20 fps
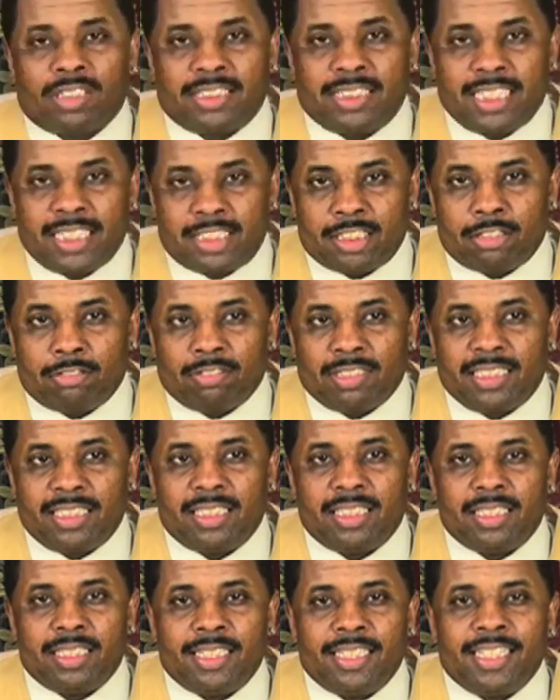that screen,
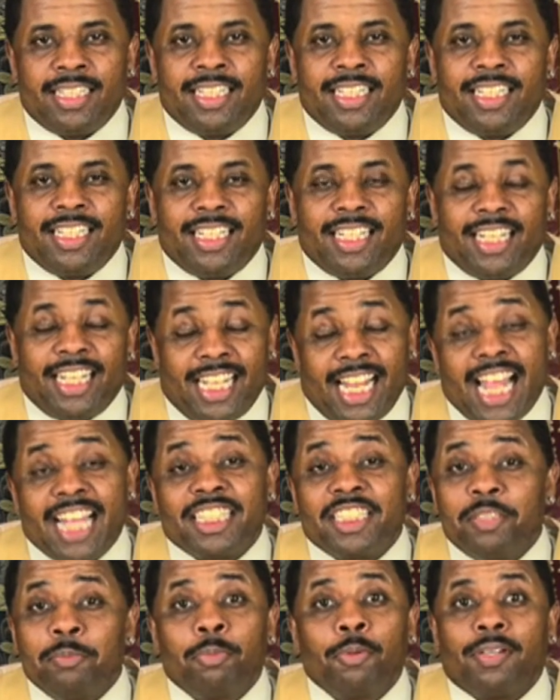it
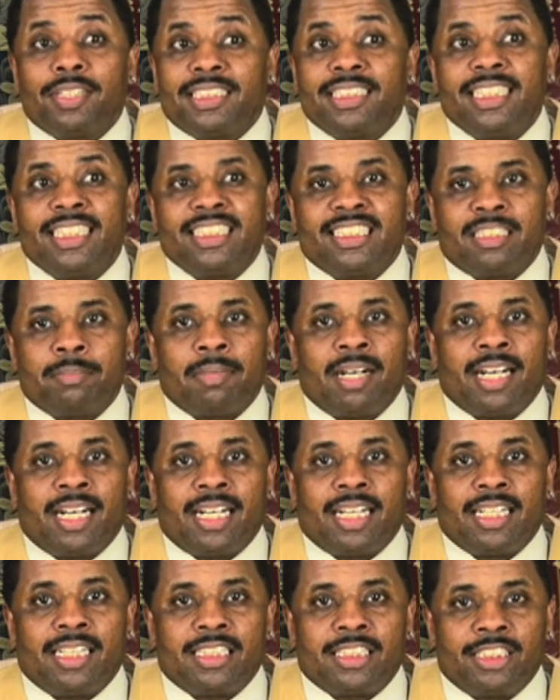actually brought tears to my
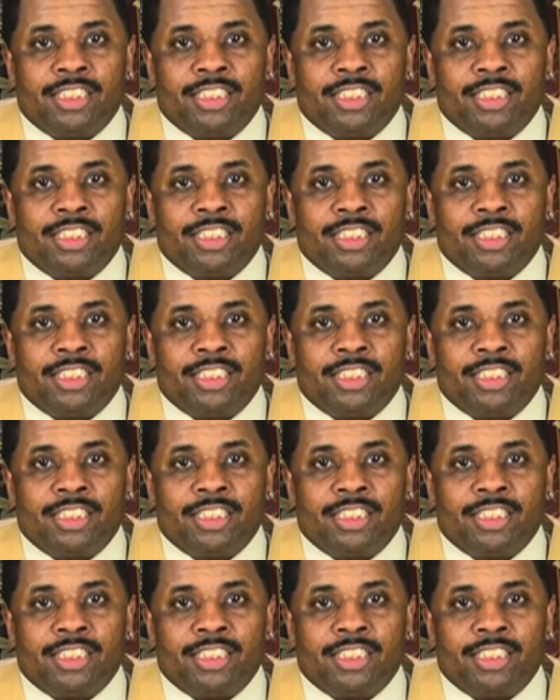eyes.